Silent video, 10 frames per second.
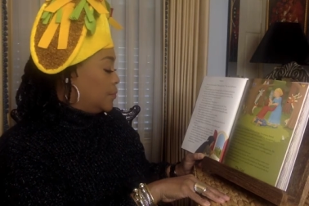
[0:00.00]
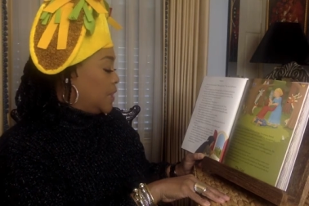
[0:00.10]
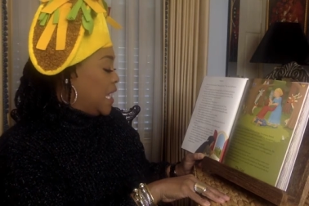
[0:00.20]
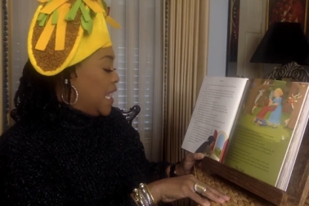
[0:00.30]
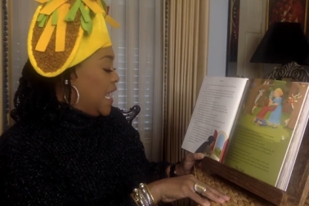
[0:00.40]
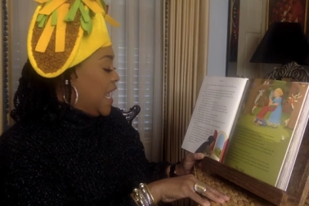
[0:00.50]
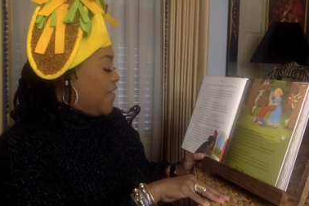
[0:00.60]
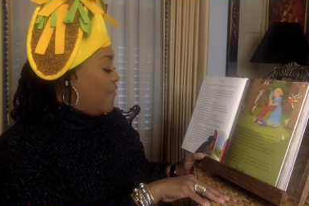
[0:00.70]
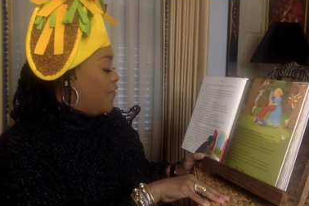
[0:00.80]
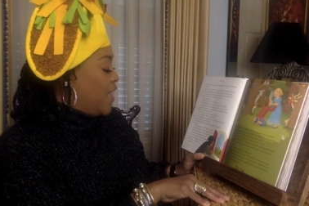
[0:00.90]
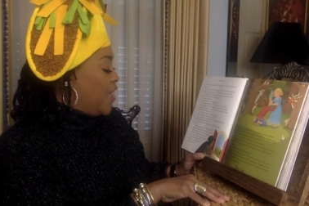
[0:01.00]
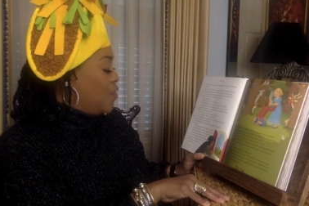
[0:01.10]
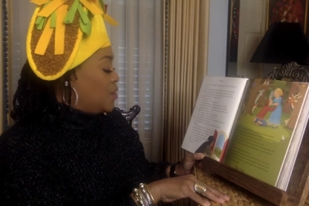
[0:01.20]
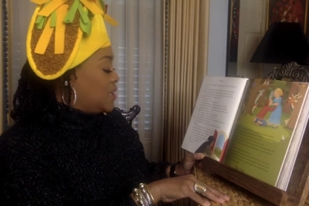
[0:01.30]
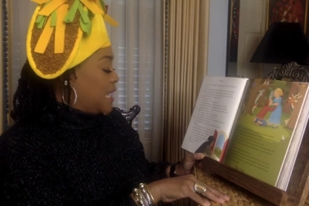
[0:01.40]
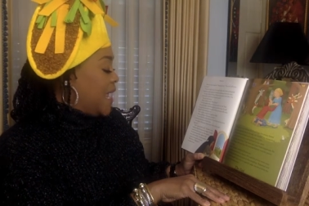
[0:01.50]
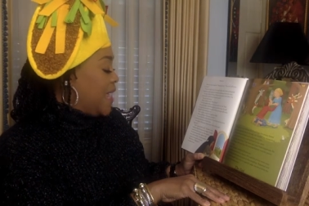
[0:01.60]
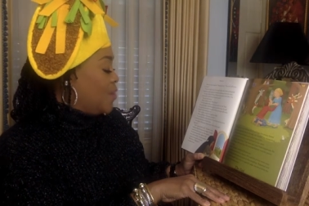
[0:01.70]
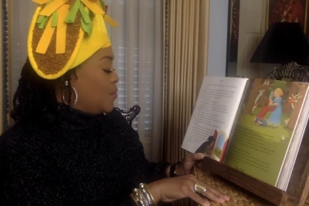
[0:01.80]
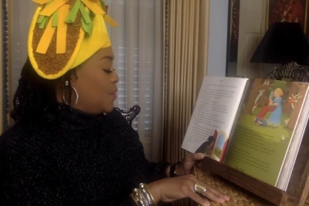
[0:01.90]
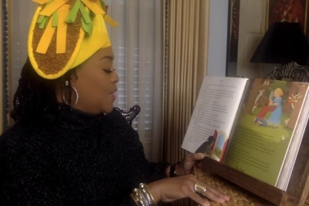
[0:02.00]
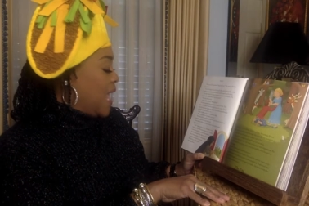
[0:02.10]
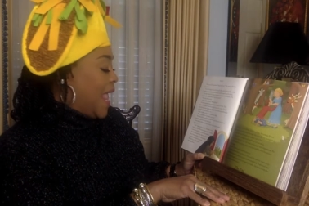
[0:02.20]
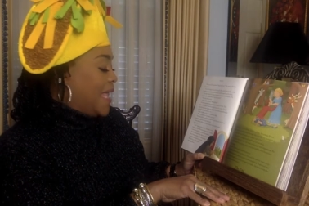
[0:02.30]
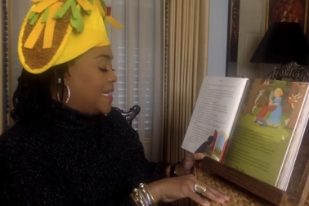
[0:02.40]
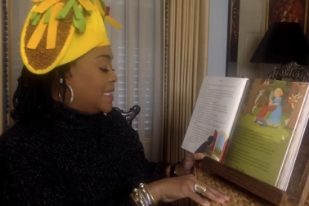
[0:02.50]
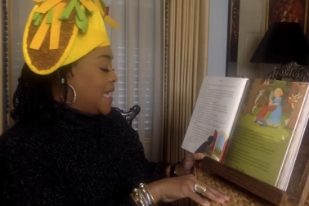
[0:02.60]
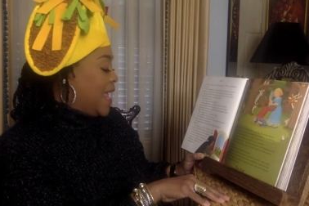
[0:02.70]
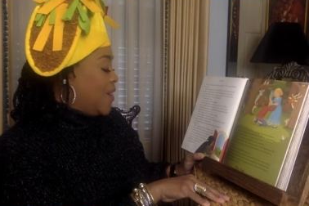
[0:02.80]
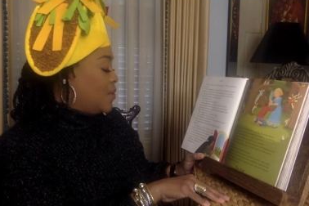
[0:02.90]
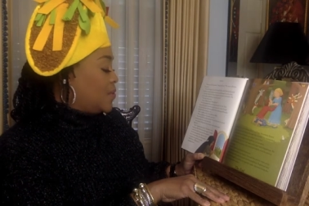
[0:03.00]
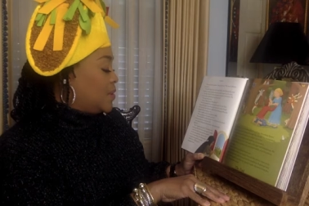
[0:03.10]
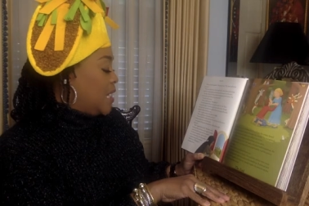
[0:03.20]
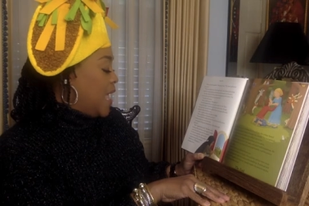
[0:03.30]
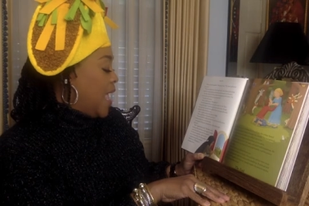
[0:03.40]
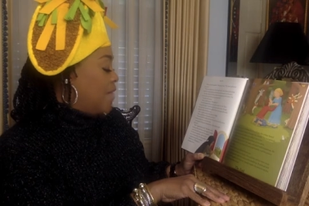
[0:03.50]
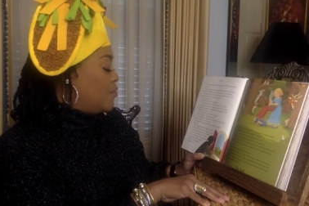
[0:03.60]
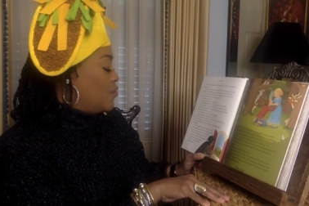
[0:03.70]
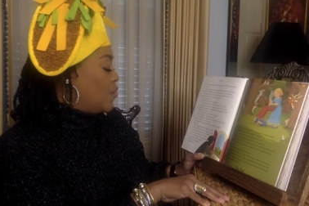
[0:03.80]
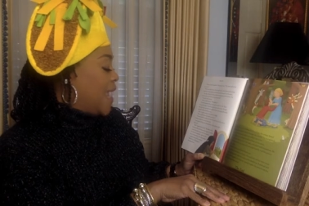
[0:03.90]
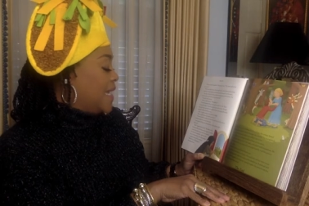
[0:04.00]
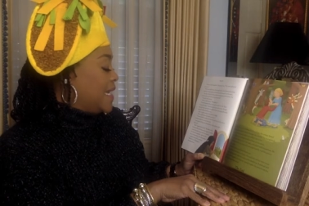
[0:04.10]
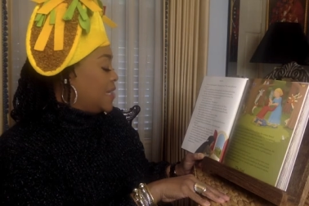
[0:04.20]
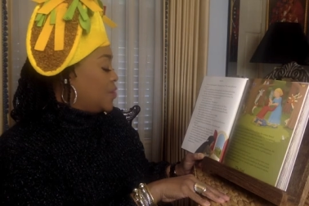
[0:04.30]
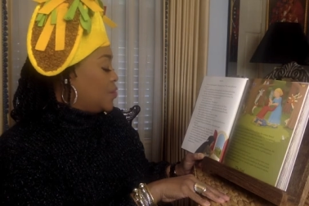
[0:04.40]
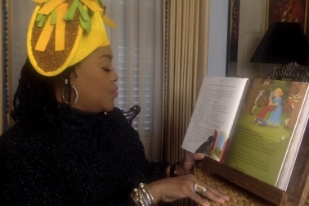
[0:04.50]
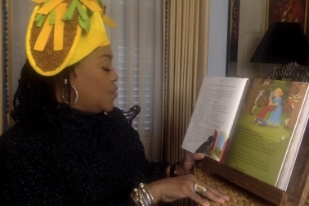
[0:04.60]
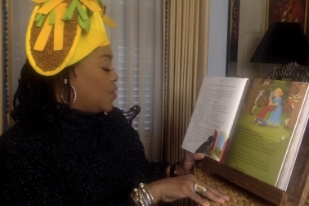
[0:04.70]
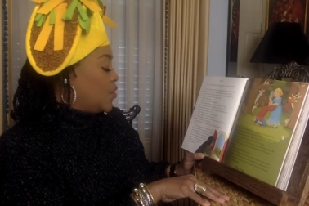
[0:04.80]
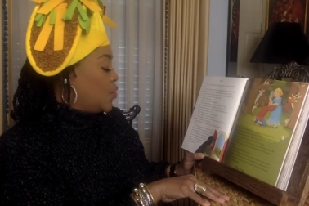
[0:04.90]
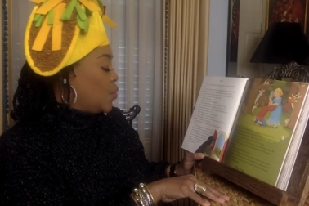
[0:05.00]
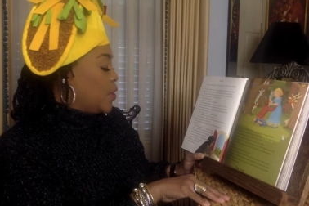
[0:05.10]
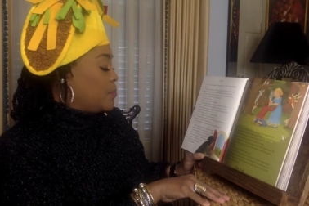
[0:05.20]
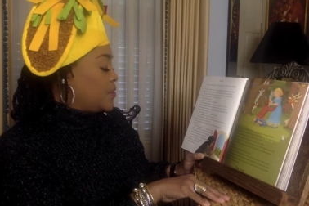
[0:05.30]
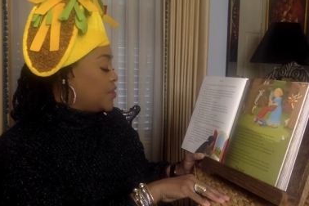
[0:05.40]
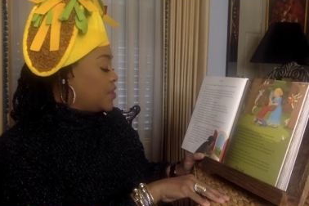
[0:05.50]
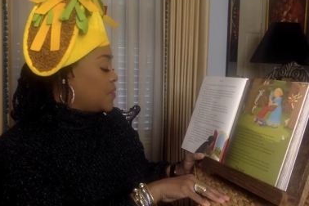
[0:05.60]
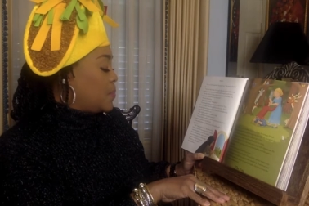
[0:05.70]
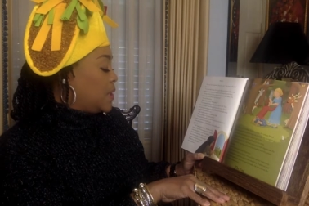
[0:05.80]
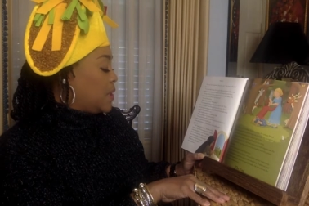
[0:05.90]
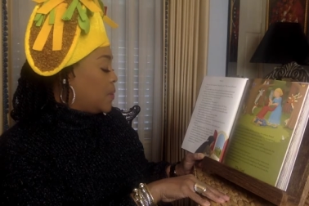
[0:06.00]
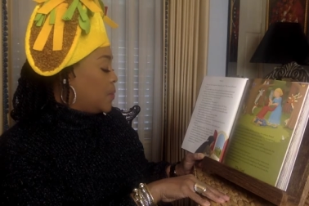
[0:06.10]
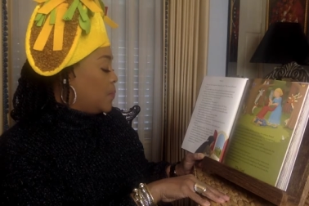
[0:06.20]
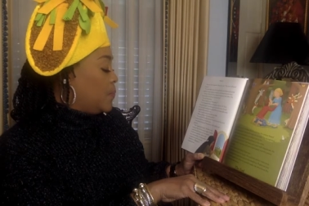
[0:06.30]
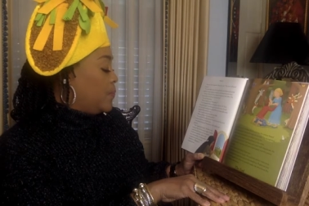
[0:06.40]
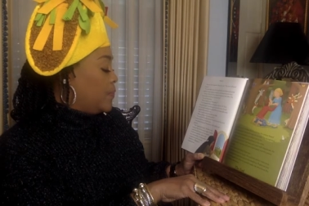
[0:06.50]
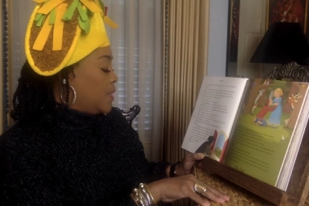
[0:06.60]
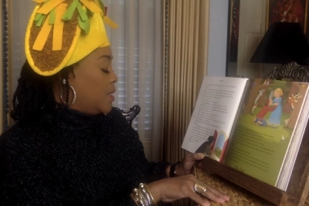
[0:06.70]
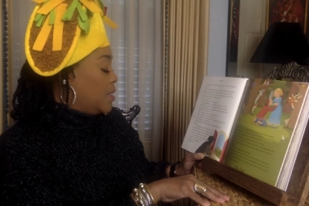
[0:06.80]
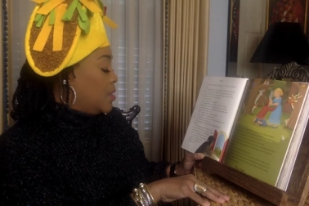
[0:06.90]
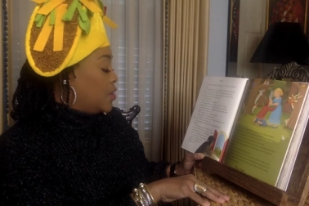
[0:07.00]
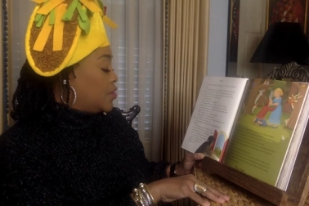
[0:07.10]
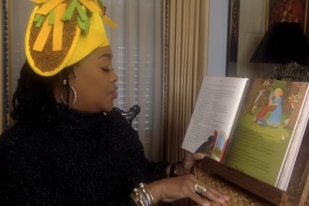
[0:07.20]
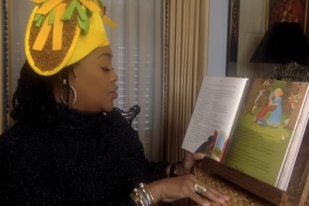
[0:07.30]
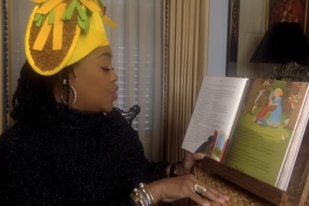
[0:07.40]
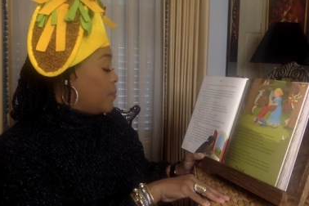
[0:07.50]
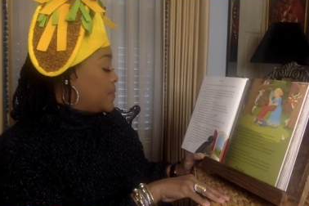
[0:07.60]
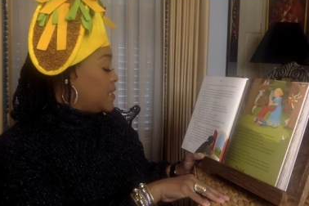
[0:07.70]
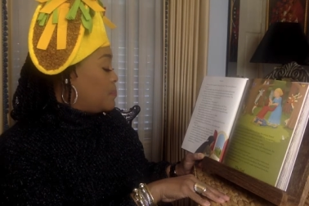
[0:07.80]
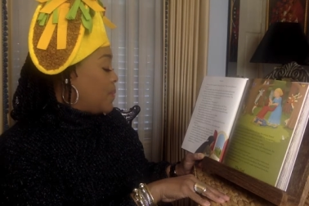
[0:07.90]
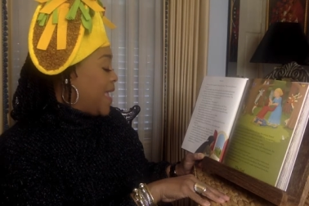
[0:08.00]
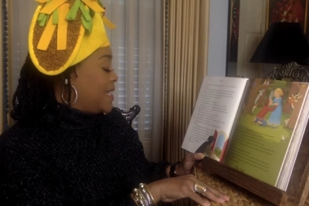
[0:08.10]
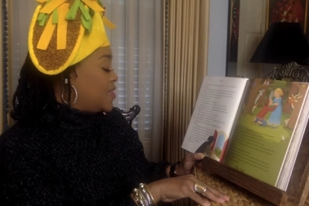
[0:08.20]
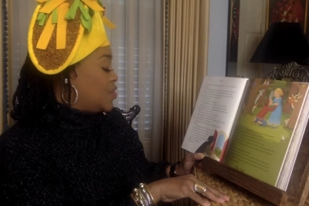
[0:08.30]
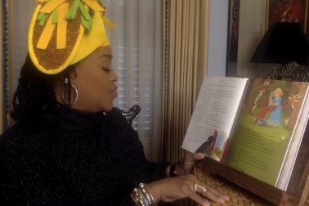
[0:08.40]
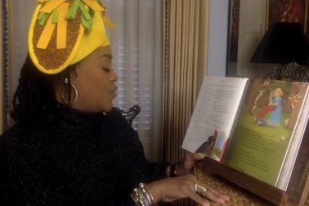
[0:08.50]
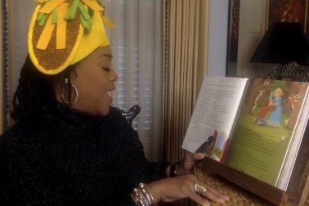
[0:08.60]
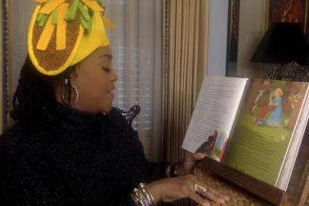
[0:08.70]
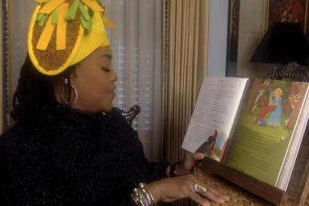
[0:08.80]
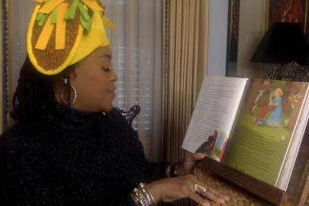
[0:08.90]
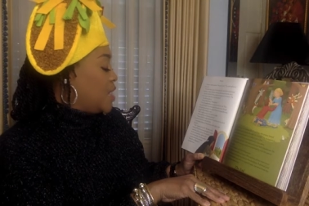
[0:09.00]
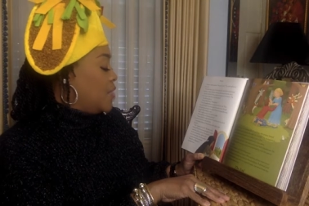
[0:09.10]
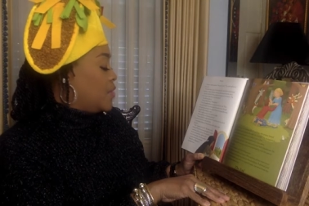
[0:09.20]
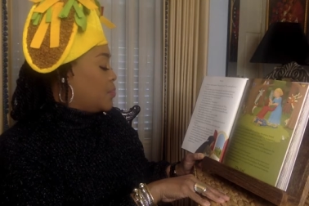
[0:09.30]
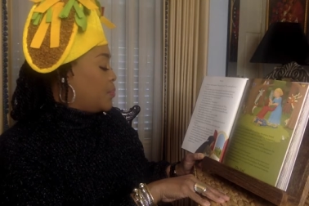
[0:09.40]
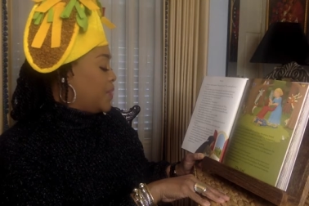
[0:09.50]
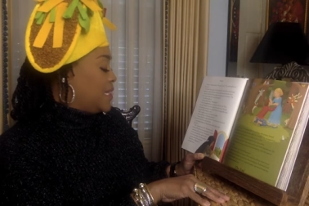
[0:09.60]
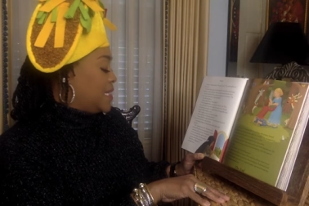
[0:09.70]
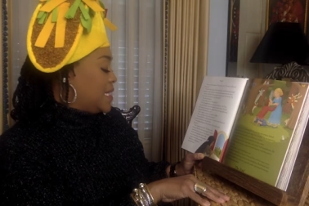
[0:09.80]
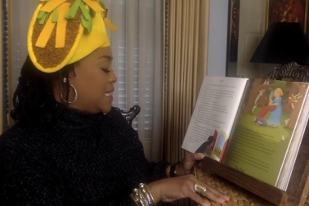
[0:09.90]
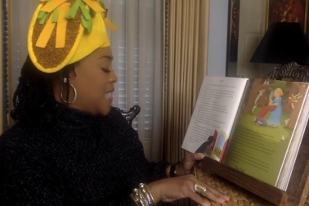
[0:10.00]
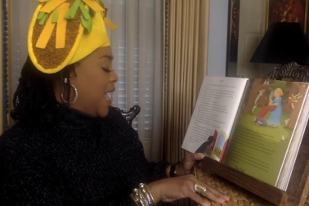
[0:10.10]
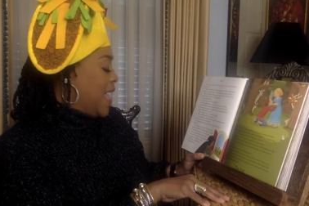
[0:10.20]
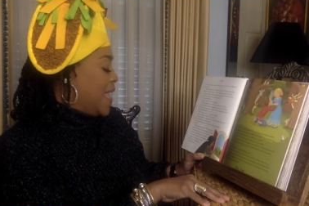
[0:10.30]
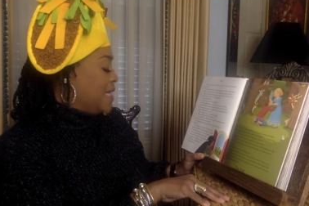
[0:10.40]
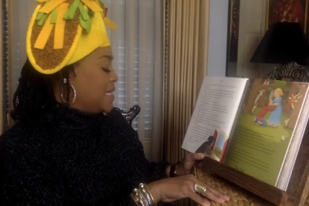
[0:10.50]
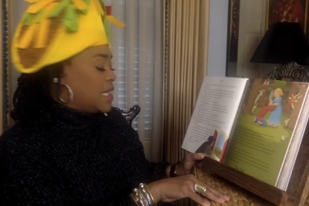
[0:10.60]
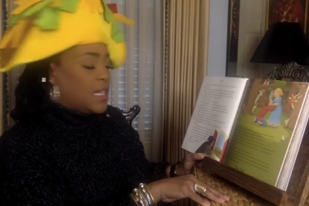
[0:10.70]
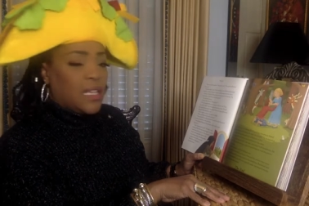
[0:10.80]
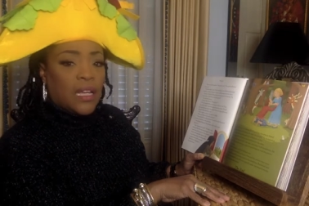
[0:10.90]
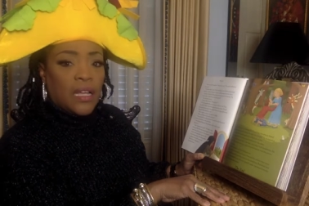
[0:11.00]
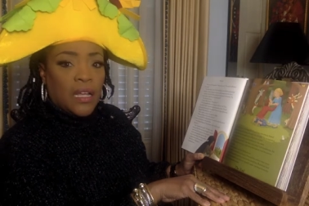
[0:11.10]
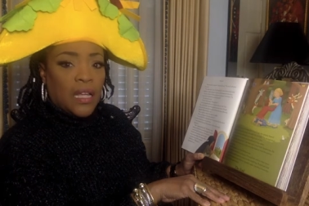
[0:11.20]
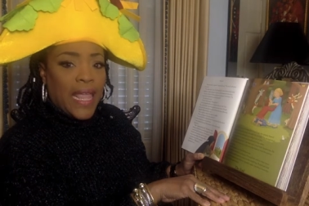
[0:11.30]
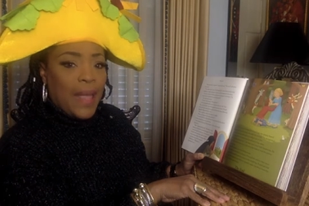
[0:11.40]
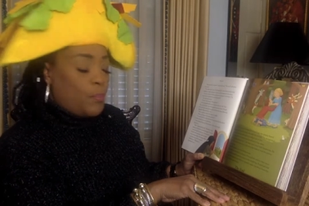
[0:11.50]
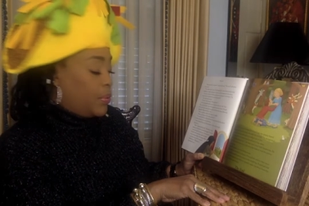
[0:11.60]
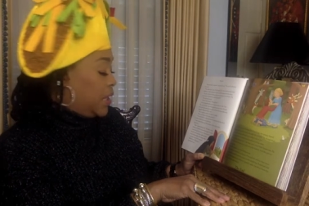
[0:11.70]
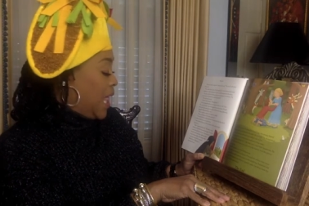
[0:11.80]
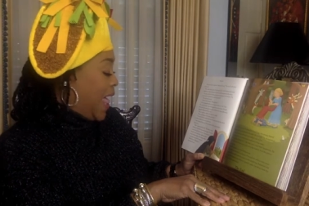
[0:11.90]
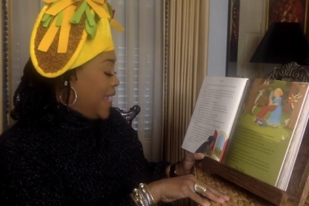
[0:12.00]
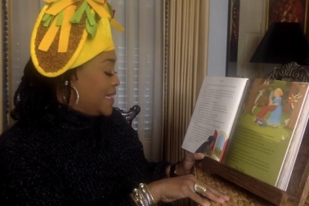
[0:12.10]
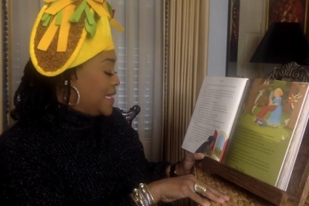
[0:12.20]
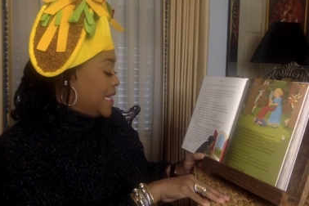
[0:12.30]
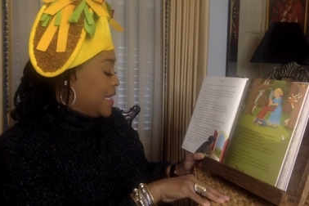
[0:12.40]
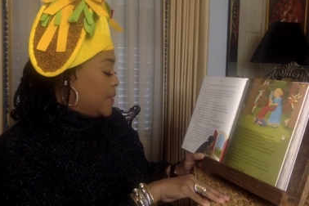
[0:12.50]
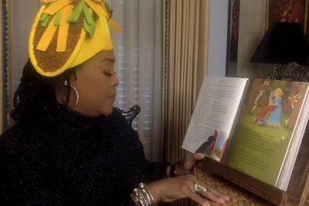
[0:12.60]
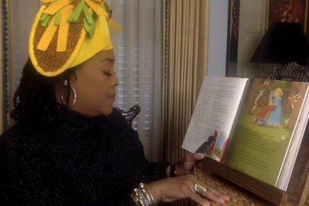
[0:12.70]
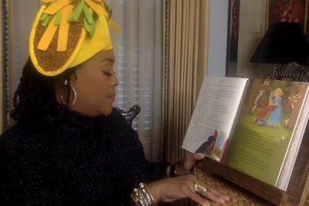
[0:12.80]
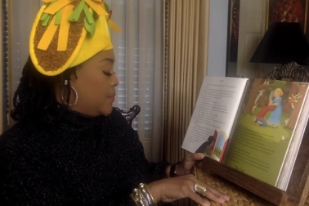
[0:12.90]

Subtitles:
He fell down and down and right into the thorn bushes below. The sharp spikes scratched the prince's eyes and blinded him.